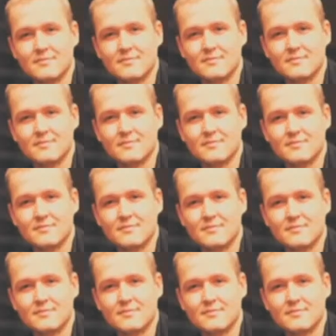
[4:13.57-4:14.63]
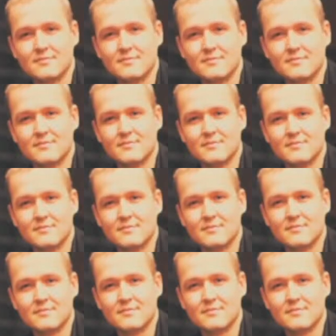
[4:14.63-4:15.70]

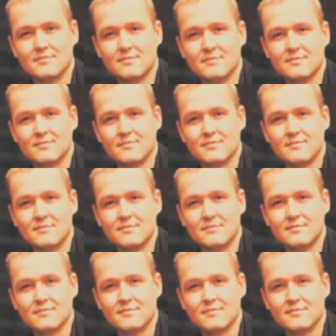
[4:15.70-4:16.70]
(not speaking)